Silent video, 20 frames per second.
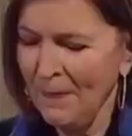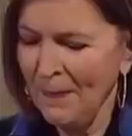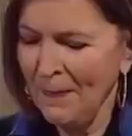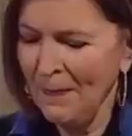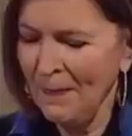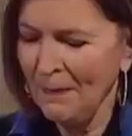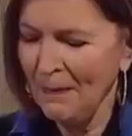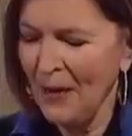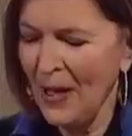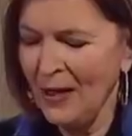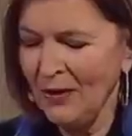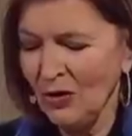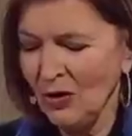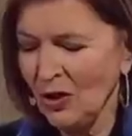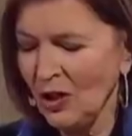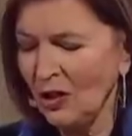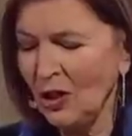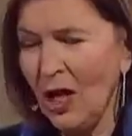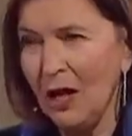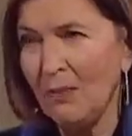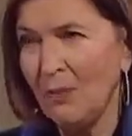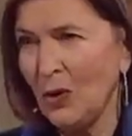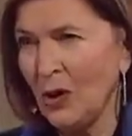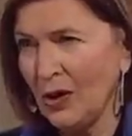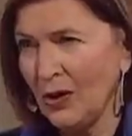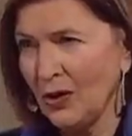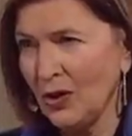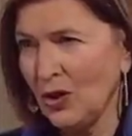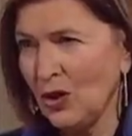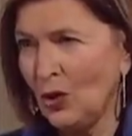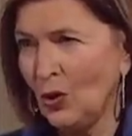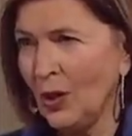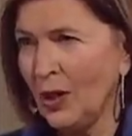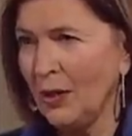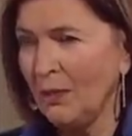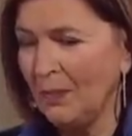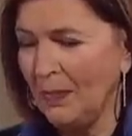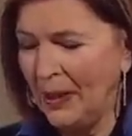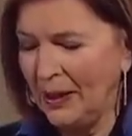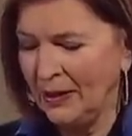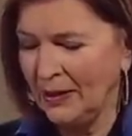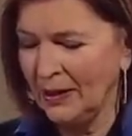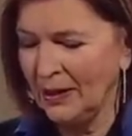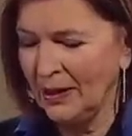Mm -hmm. And there's yeah. a lot more to the story, but